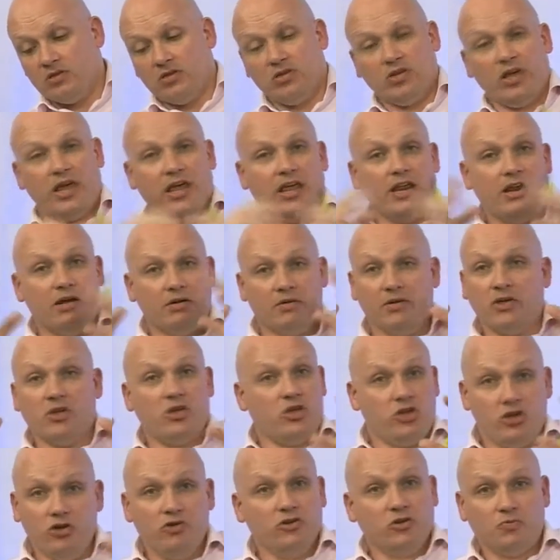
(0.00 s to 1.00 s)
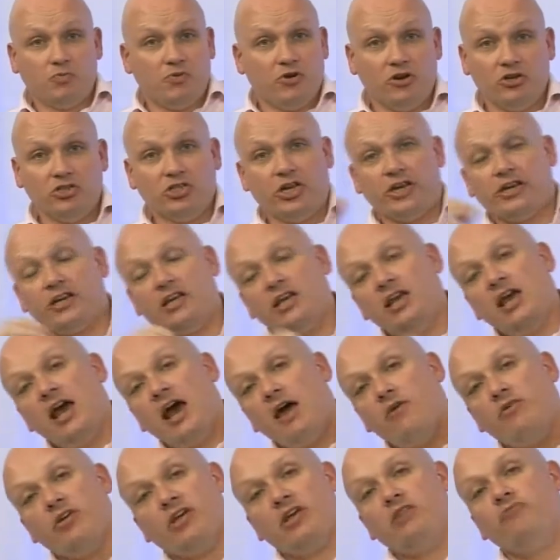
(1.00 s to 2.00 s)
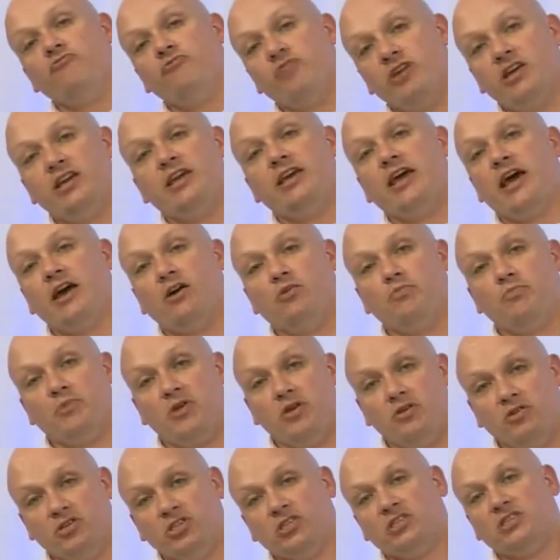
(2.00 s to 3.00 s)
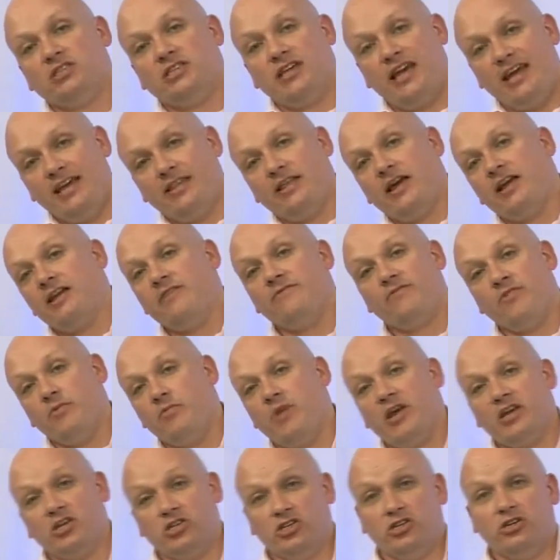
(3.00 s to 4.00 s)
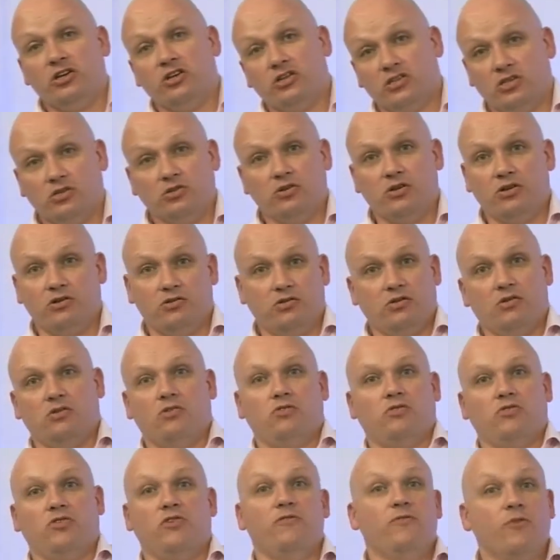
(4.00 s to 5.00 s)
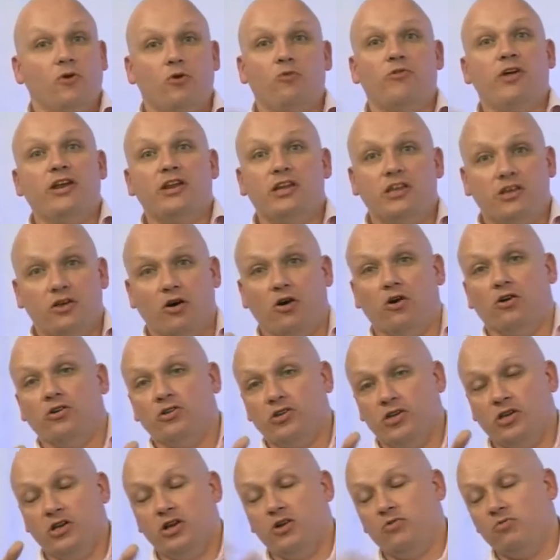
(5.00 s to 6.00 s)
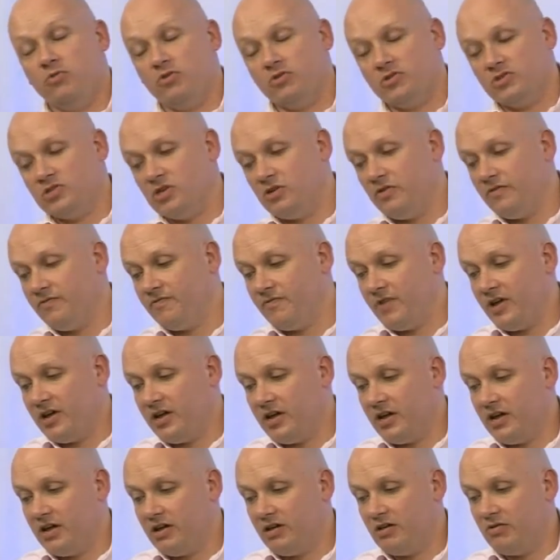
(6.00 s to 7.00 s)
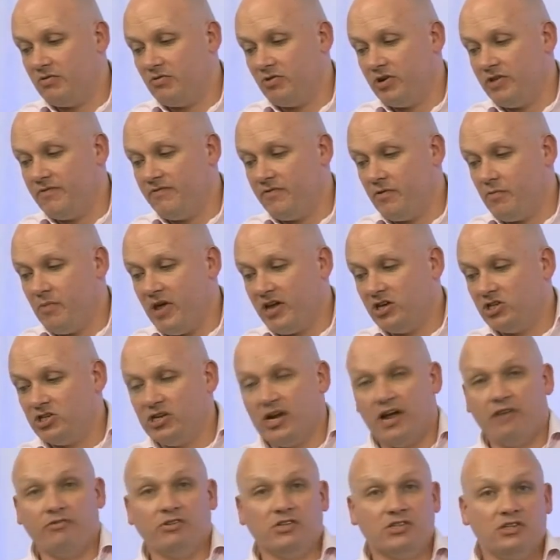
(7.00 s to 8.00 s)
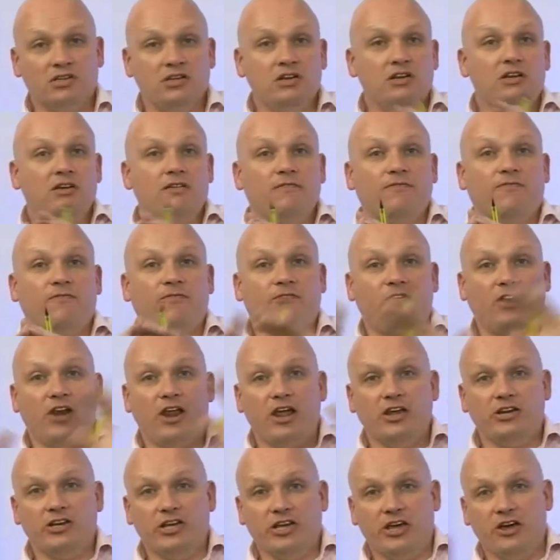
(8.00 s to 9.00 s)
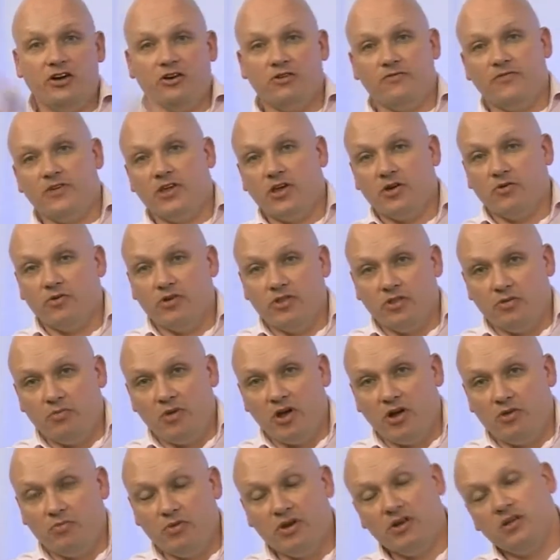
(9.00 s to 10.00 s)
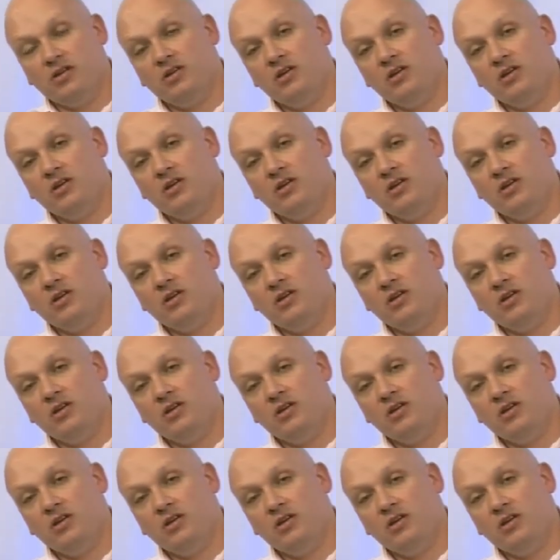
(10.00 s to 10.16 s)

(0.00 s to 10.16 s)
in a huge project. How it can really help you just take that information that you've already got, you know, what sort of what information, how it's flooding over you at the moment,